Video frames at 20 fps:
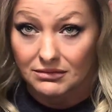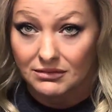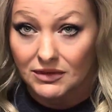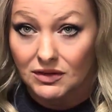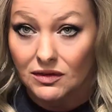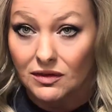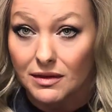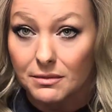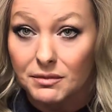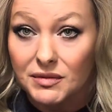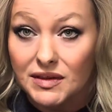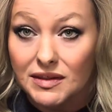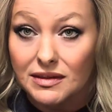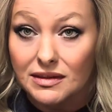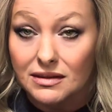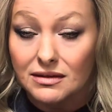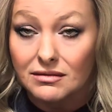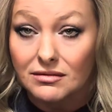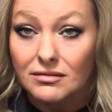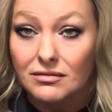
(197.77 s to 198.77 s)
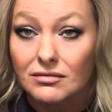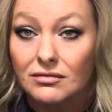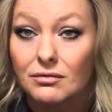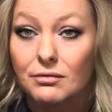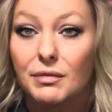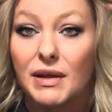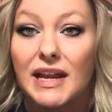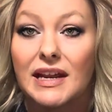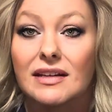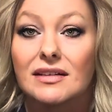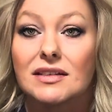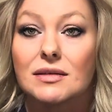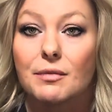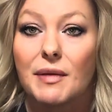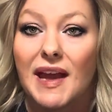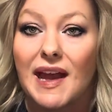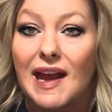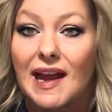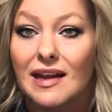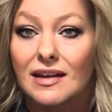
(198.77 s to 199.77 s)
clipped the bangs
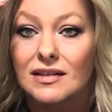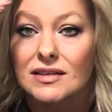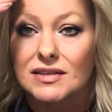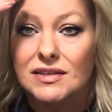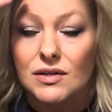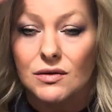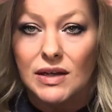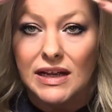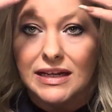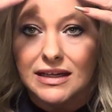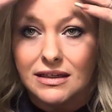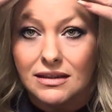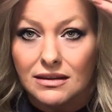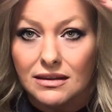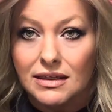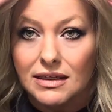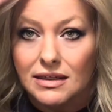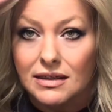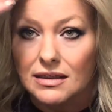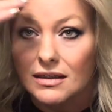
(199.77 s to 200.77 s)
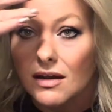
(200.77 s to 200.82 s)
back so I could get it